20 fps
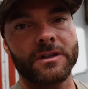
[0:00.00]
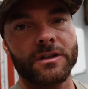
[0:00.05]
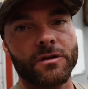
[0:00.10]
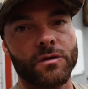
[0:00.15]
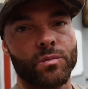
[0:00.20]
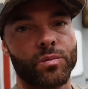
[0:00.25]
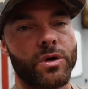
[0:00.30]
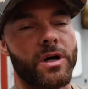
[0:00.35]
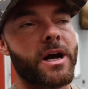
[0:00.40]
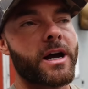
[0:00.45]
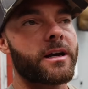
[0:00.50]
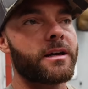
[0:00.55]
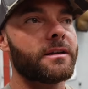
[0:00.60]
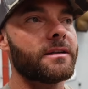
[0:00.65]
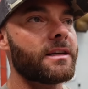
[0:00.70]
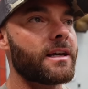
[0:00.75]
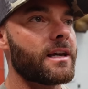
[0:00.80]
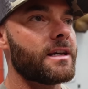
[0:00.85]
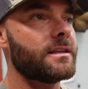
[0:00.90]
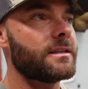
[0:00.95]
So Brian,
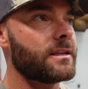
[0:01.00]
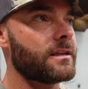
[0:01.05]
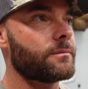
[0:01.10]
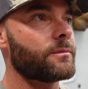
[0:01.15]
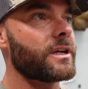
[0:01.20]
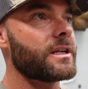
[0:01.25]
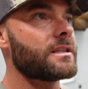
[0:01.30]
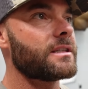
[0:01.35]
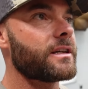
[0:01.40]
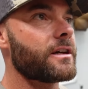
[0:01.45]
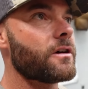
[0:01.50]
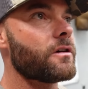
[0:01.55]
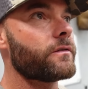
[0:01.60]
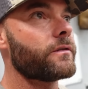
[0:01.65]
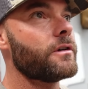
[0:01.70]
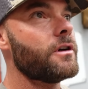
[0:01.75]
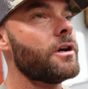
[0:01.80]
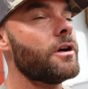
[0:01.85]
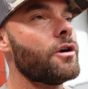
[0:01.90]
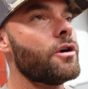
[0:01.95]
Casey, and
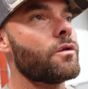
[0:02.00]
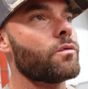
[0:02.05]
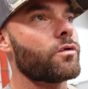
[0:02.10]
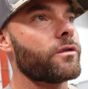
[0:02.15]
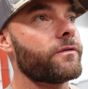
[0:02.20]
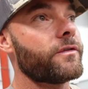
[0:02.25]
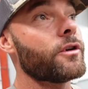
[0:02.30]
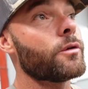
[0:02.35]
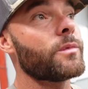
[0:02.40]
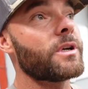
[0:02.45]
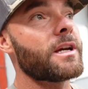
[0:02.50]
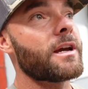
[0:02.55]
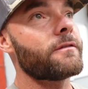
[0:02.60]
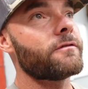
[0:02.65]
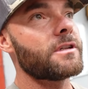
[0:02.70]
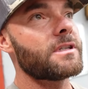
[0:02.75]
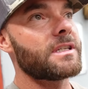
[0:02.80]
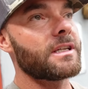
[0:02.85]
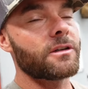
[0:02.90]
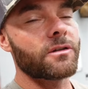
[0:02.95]
myself were filming
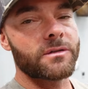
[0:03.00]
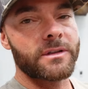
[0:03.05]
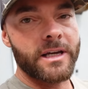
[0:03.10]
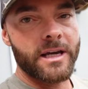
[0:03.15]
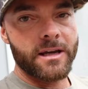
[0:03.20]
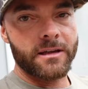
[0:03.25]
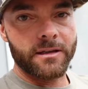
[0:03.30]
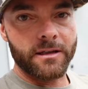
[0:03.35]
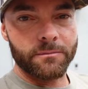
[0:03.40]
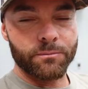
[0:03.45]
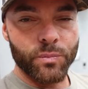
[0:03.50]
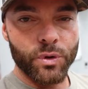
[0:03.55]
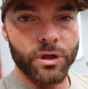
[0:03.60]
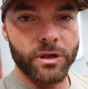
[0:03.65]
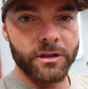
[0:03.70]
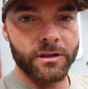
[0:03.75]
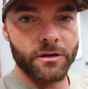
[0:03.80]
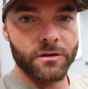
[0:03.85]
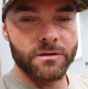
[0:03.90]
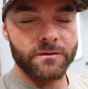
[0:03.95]
every single day and then
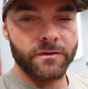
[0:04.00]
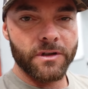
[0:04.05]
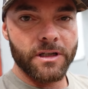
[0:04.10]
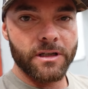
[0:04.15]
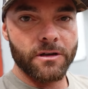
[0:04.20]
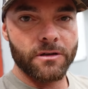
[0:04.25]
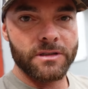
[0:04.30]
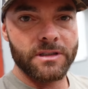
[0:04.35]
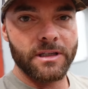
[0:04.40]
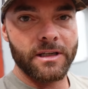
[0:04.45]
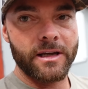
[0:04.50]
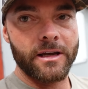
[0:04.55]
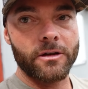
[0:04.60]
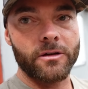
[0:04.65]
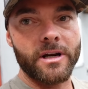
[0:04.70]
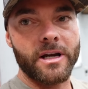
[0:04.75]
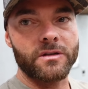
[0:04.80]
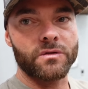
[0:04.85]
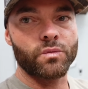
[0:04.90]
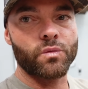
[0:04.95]
putting those videos
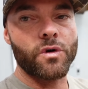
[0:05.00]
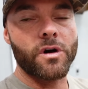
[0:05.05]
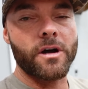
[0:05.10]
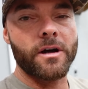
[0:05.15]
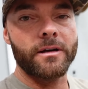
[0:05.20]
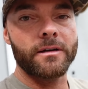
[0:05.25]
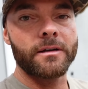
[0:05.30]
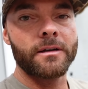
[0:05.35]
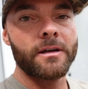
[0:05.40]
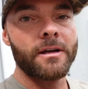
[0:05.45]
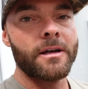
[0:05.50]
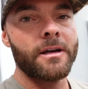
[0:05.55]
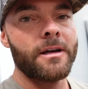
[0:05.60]
together as one.